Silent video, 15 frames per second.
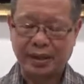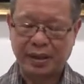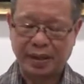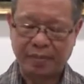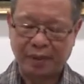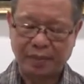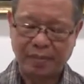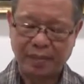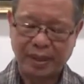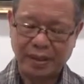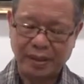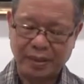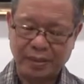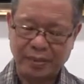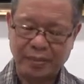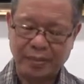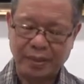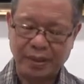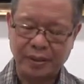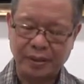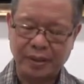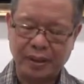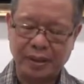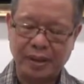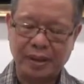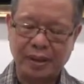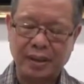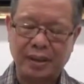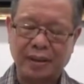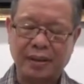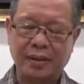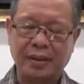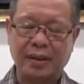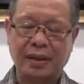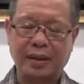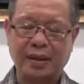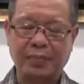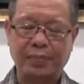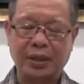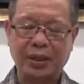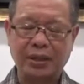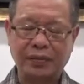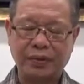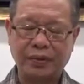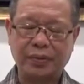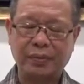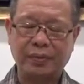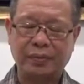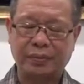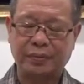keep our minds open, peaceful,